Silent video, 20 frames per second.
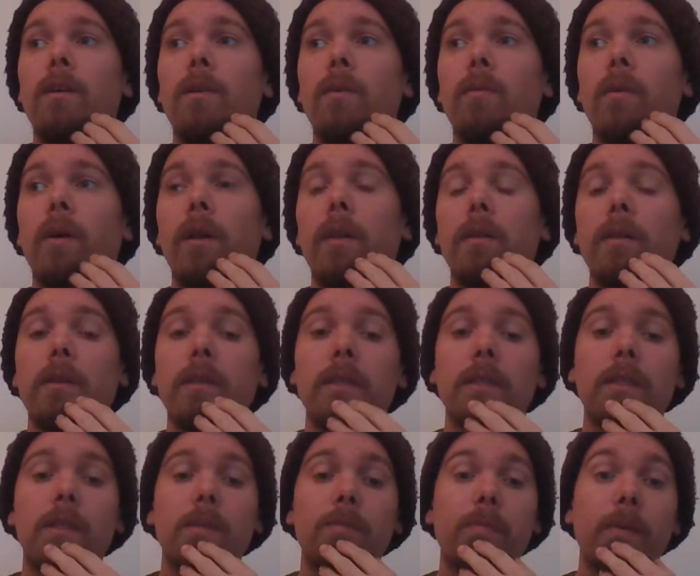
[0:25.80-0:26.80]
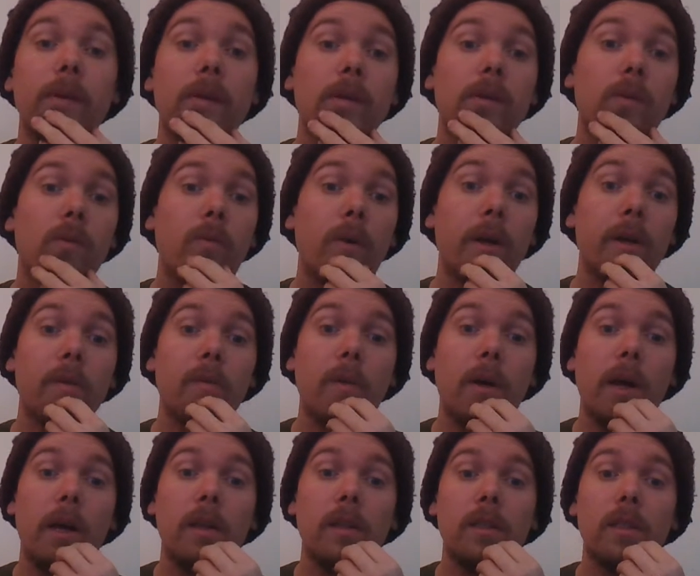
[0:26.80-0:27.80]
well, it's been quite a
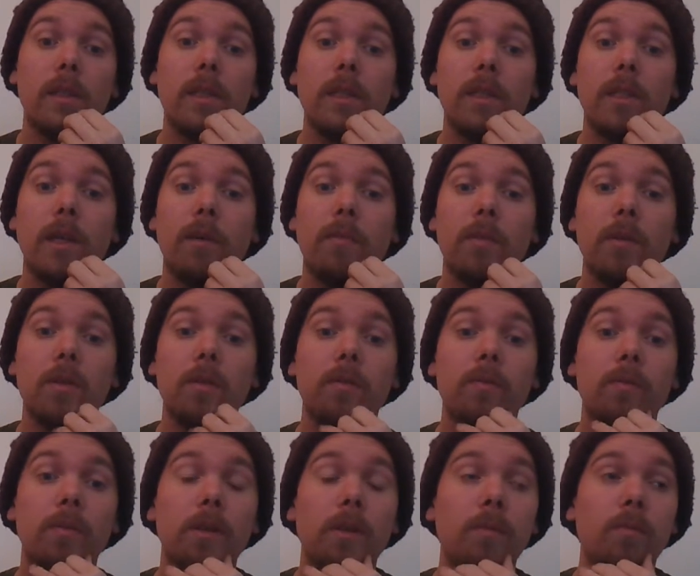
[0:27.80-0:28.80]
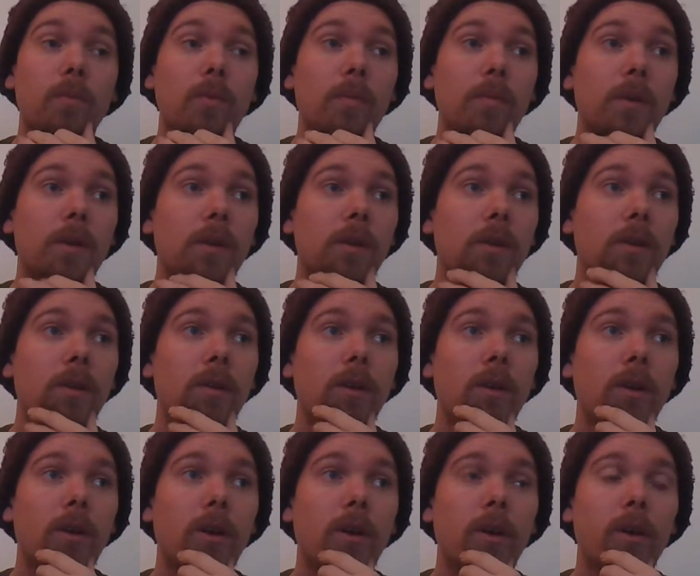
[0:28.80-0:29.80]
while since I was with a woman,
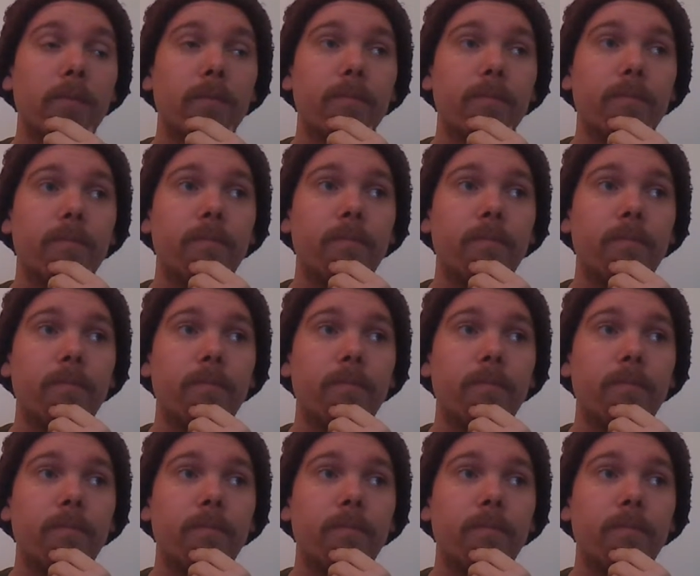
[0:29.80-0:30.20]
um,